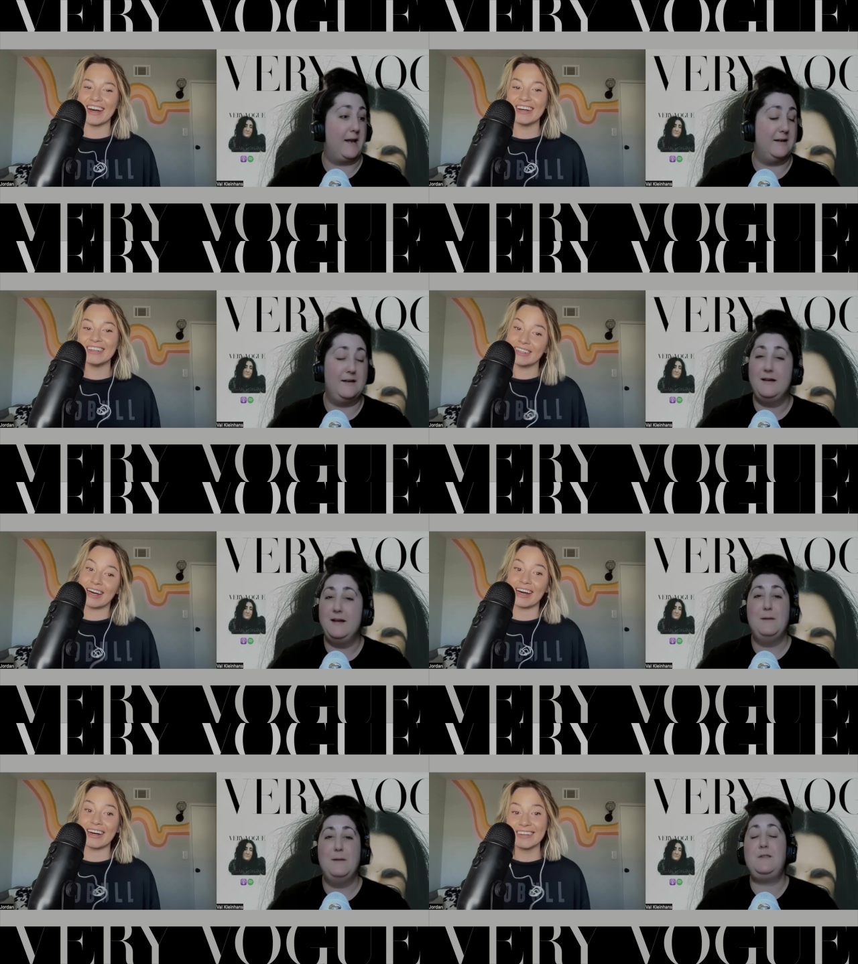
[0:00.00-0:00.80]
Speaker 1: at it.
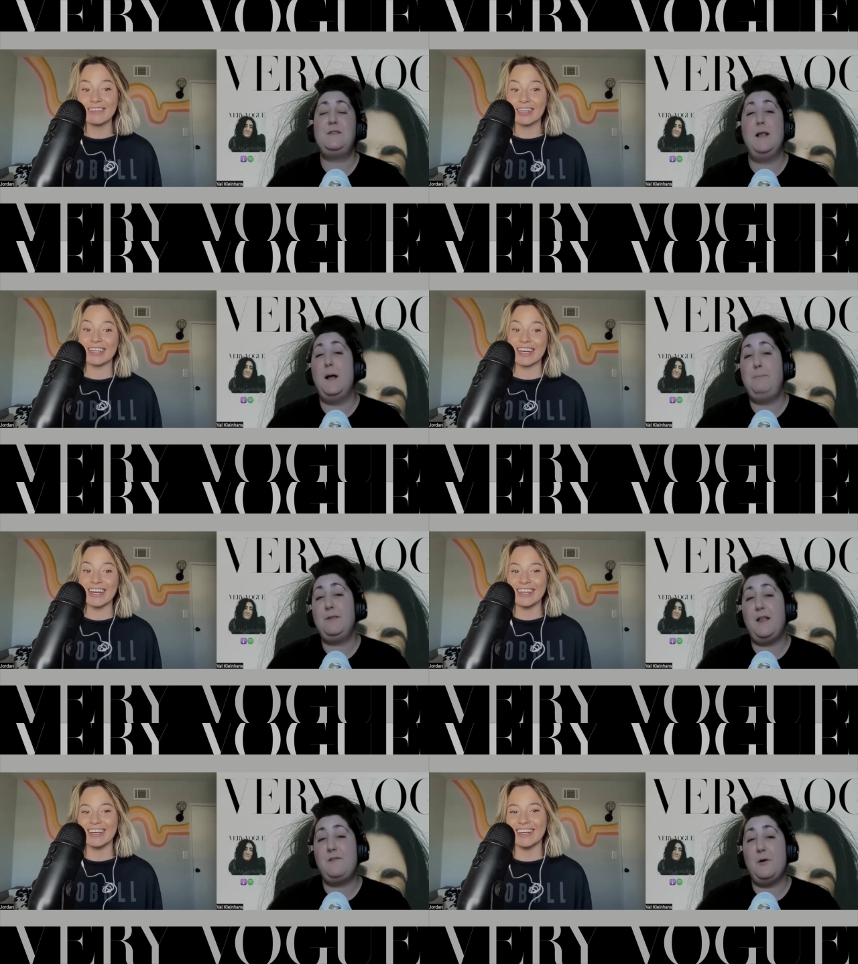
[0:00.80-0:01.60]
Yeah, but, really. But
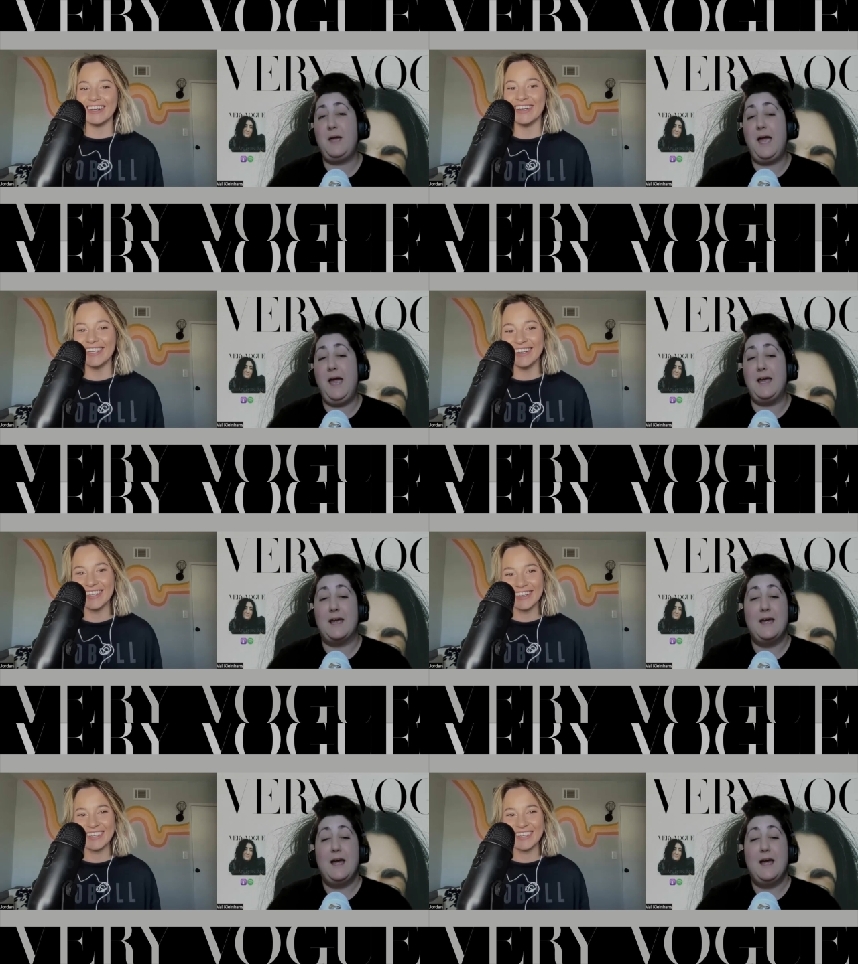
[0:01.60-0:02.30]
that's okay.